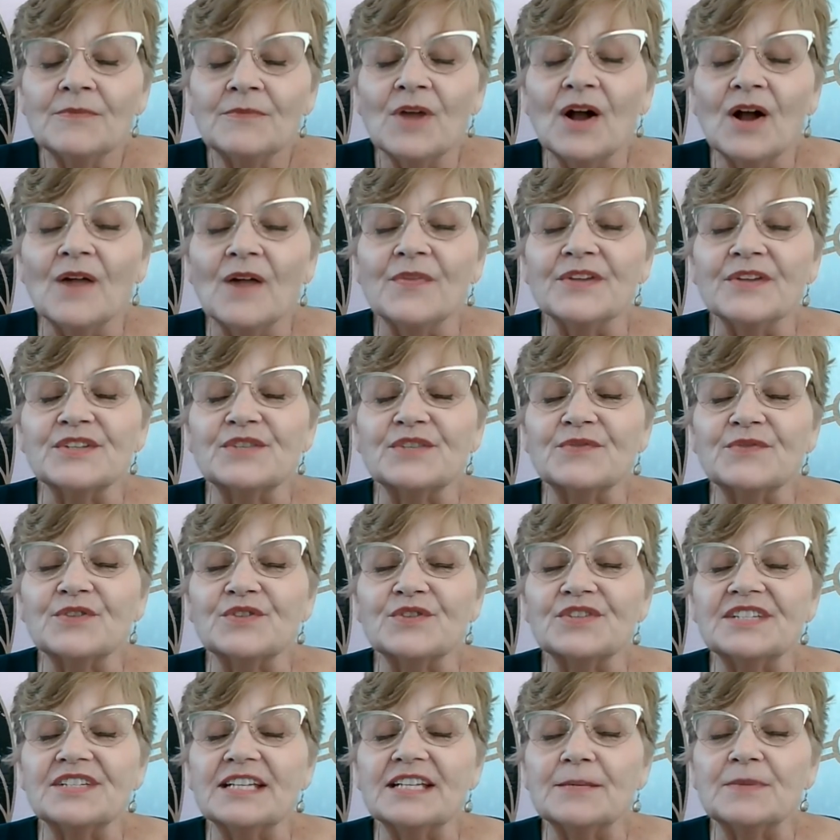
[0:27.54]
On this
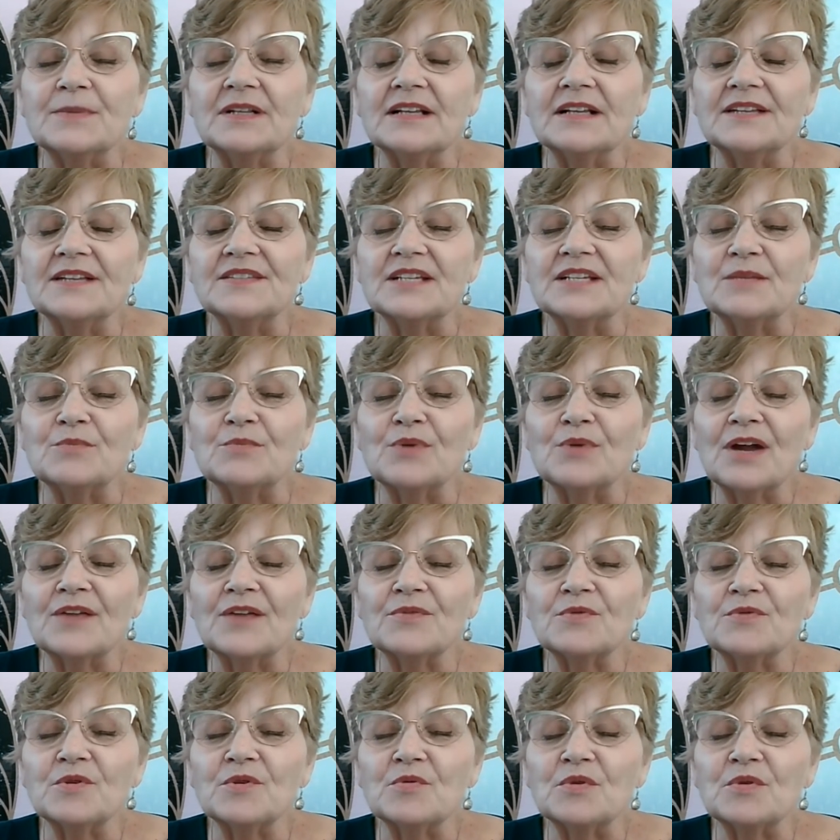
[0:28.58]
first deep cleansing
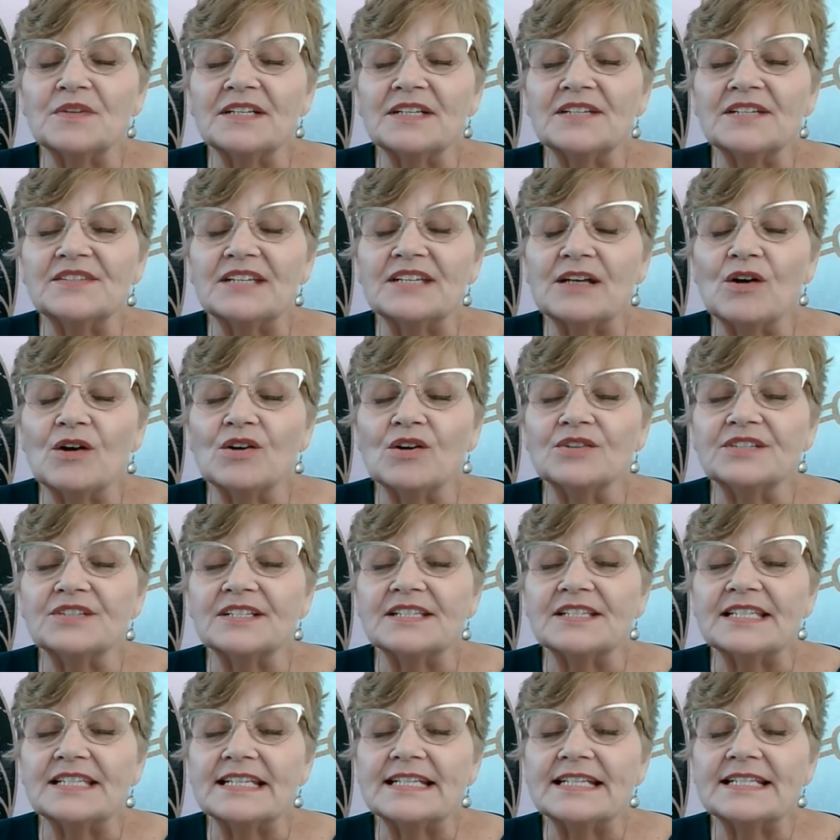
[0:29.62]
breath, we're releasing all
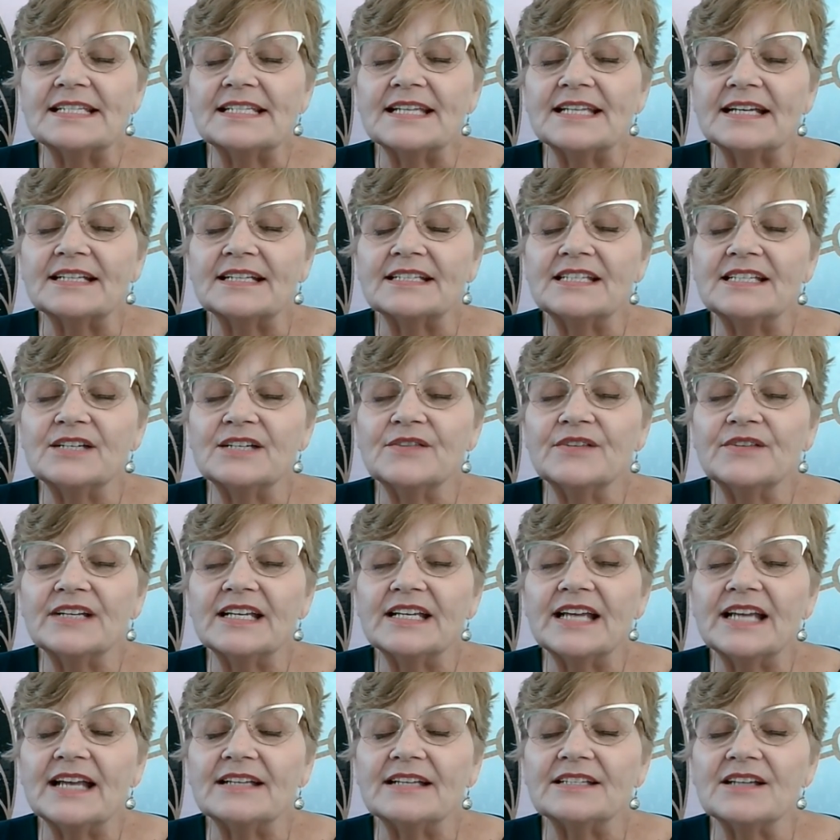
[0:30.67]
disease,
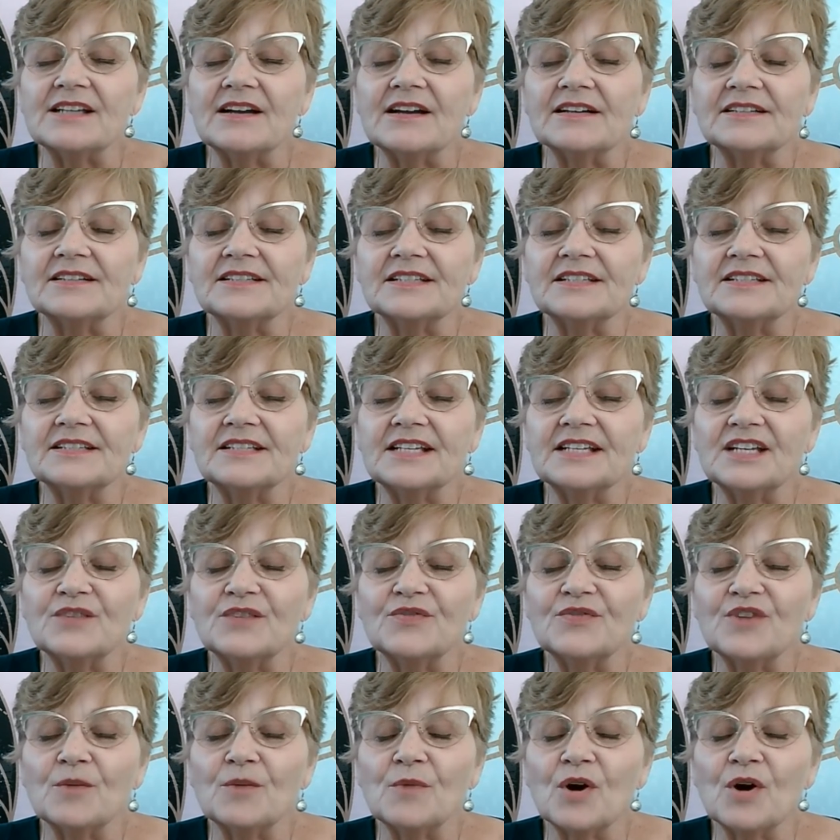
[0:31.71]
negativity, and toxicity
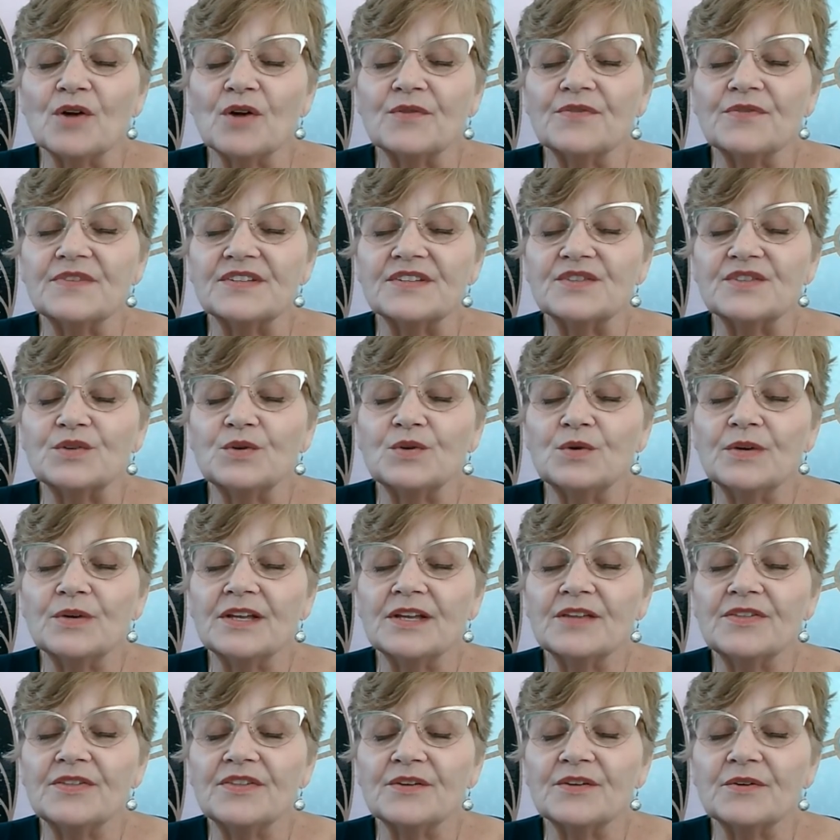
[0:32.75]
from our physical
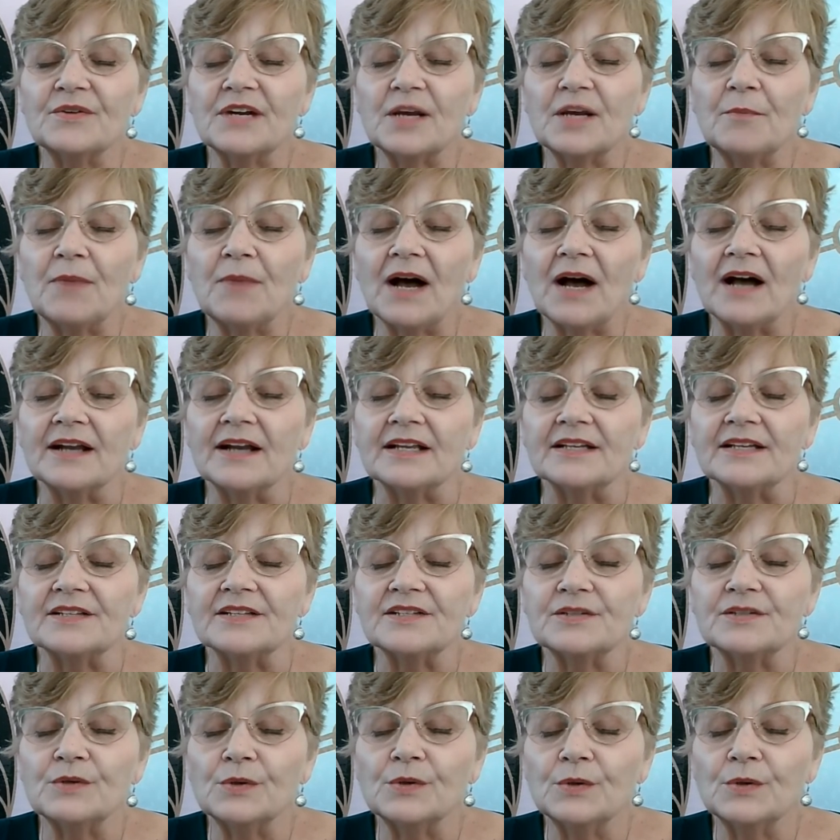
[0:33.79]
etheric bodies.